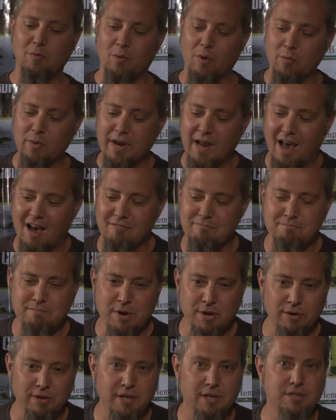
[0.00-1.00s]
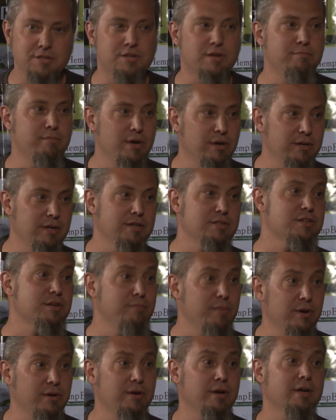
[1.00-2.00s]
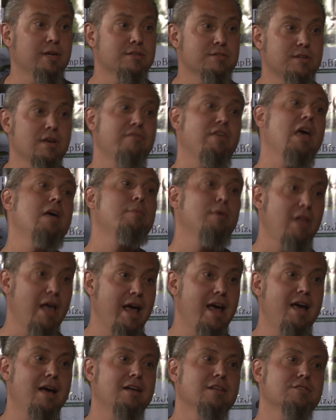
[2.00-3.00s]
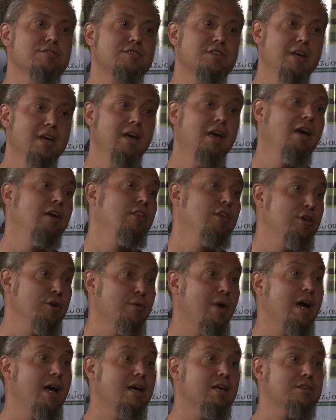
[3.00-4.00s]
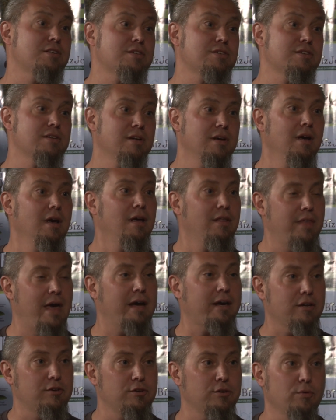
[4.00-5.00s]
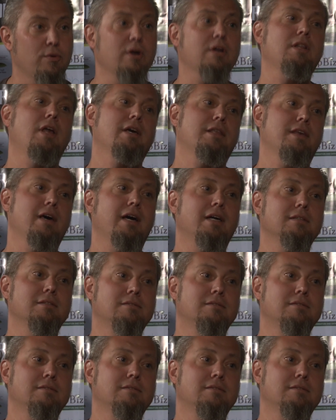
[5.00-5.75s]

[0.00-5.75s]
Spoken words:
When we have millions and millions and millions of able hands in the U.S. that could do work like that.